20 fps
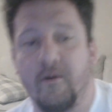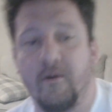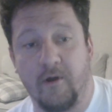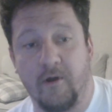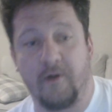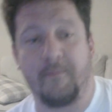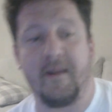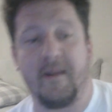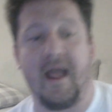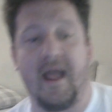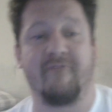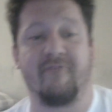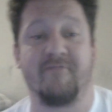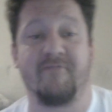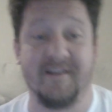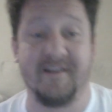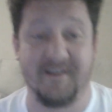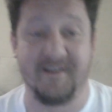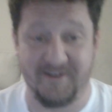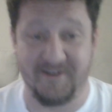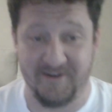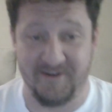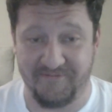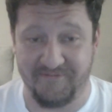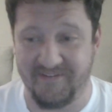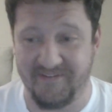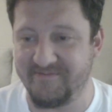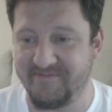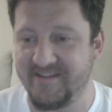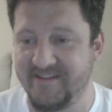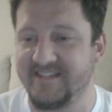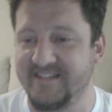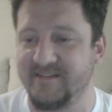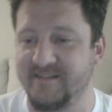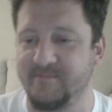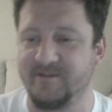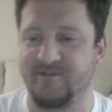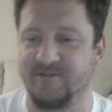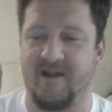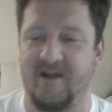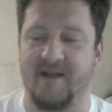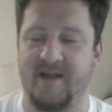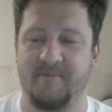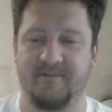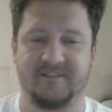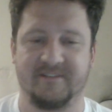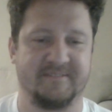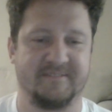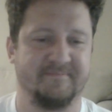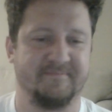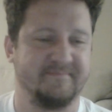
will be able to do 50 subscribers.